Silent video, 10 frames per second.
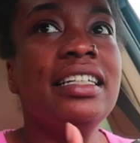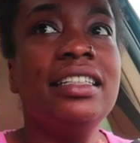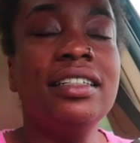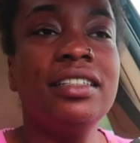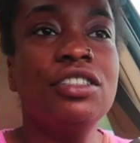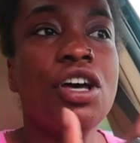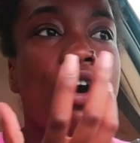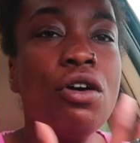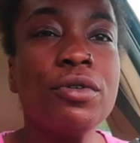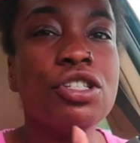the
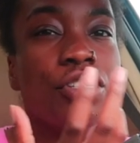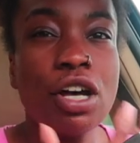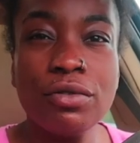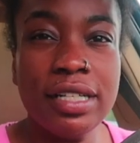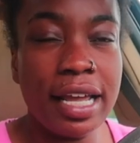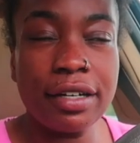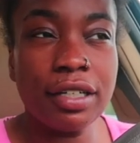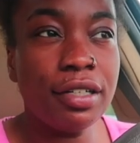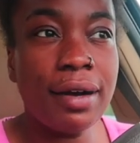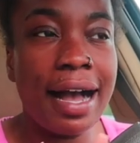toe is so
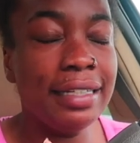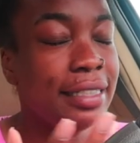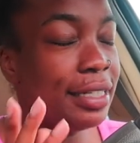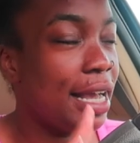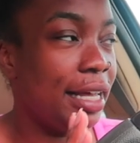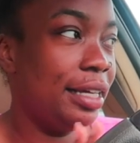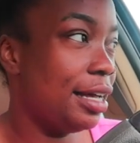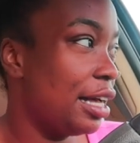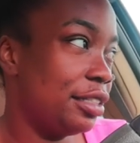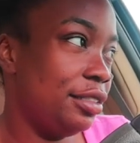narrow. I did not,
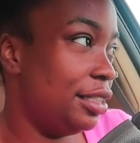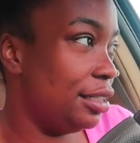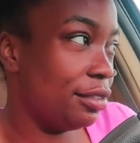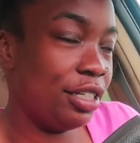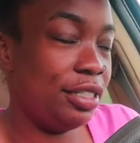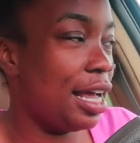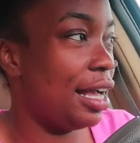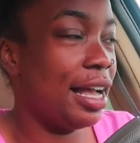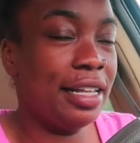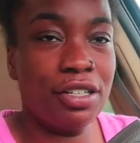I didn't, could
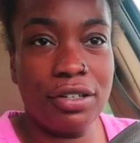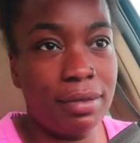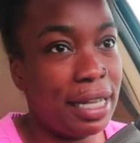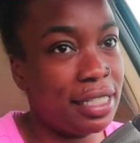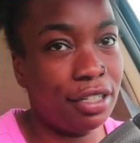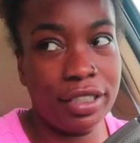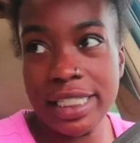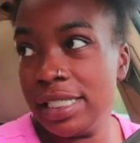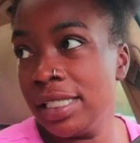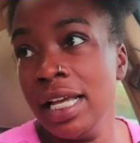not. I told him, I said,
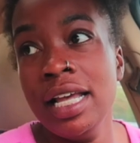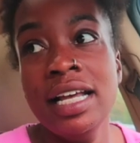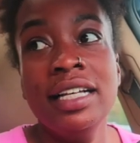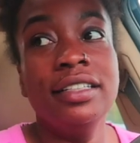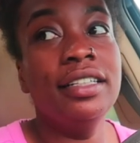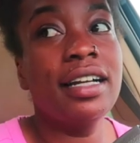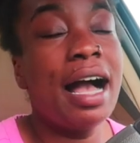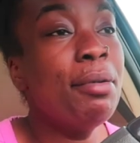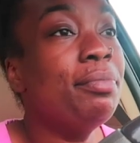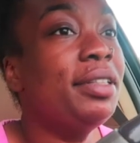Chris, look,
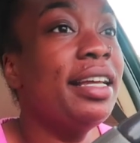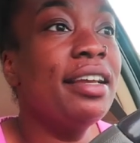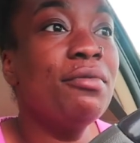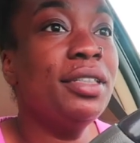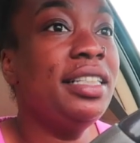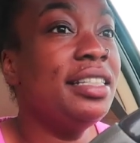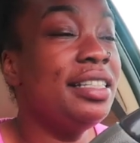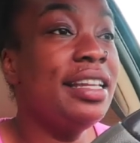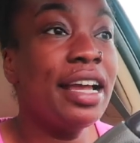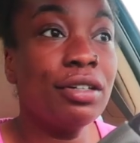I've been playing with these
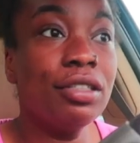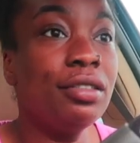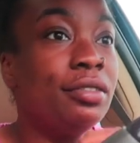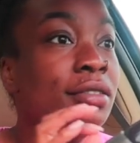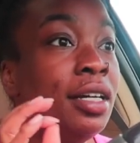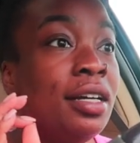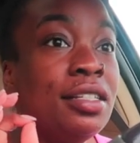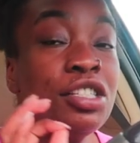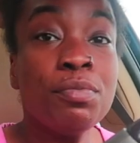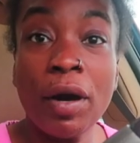narrow
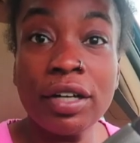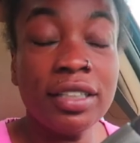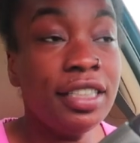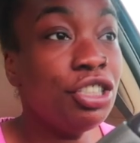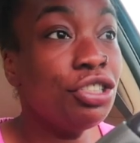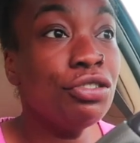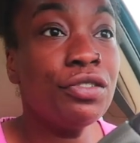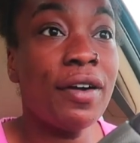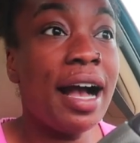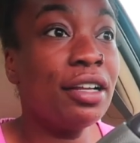sparkly shoes
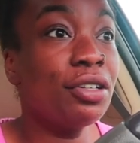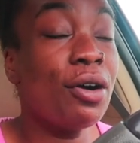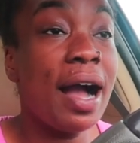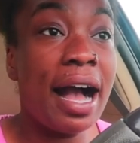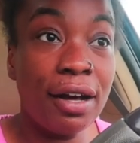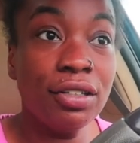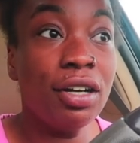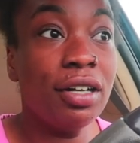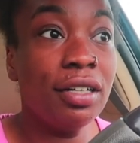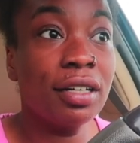for I don't know how
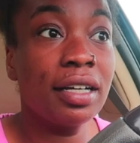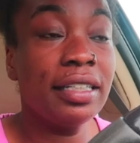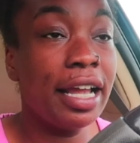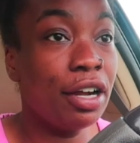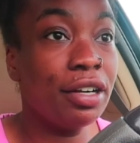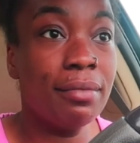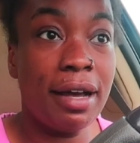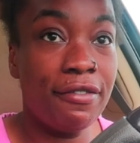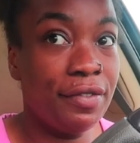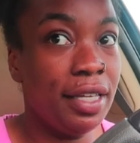long. They hurt in
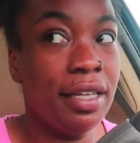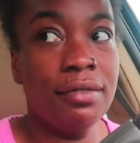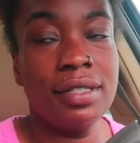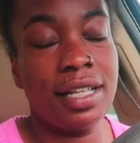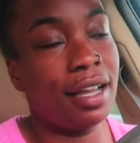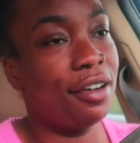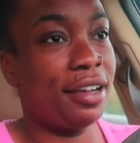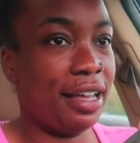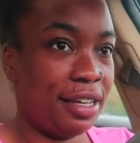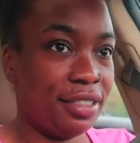my feet. He was like,
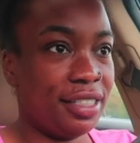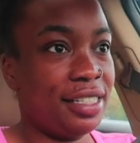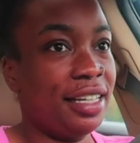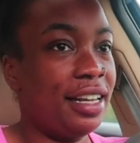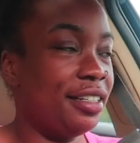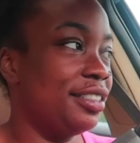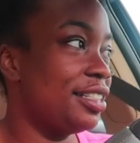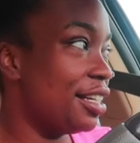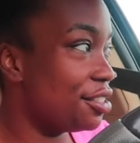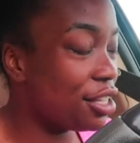okay, I understand, I
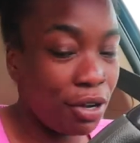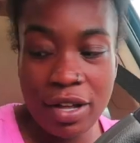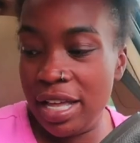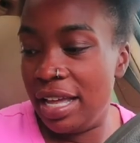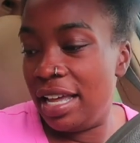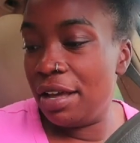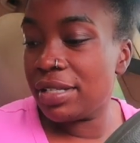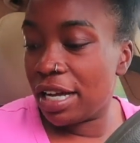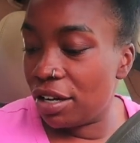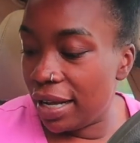understand. So he
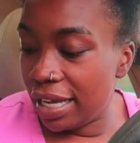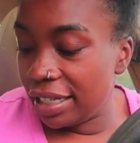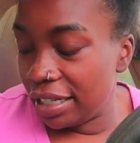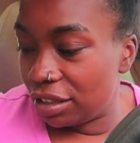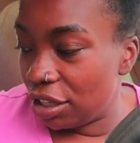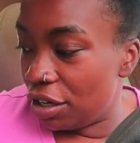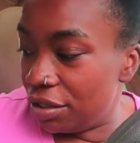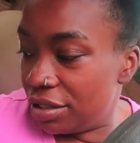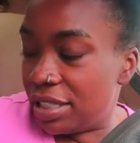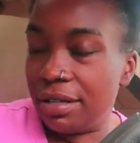was like, go ahead and get
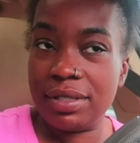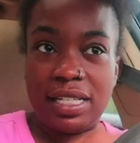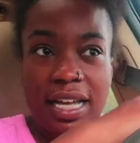those. He was